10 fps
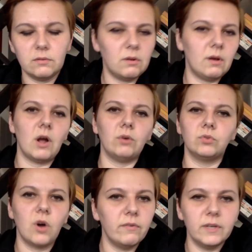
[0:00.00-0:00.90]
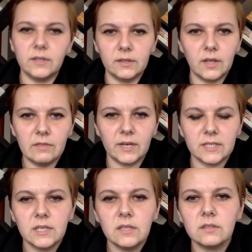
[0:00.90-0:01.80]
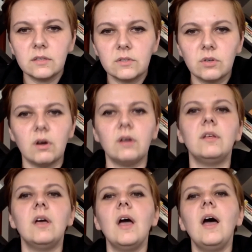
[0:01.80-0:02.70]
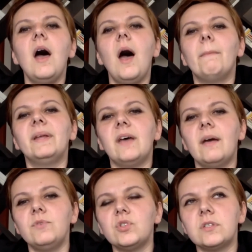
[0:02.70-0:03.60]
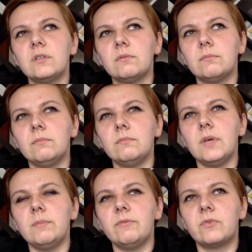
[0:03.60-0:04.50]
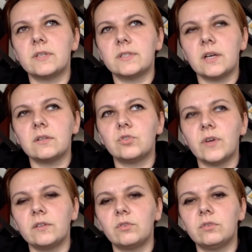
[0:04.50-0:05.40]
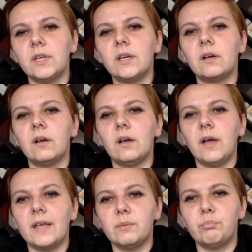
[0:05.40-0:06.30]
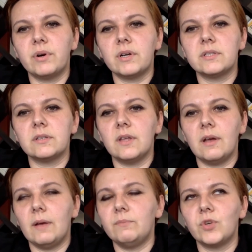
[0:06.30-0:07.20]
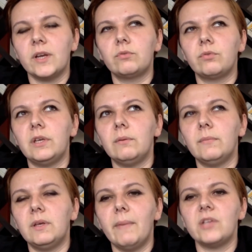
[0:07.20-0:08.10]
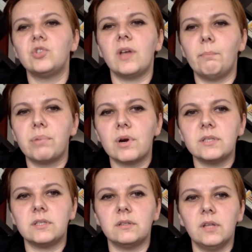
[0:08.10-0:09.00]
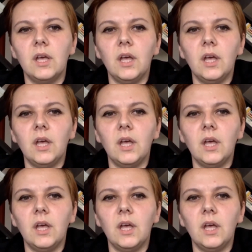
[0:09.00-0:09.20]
around COVID and vaccines and so on. But I'm just maybe for a second trying to think as a person. I'm trying to imagine a person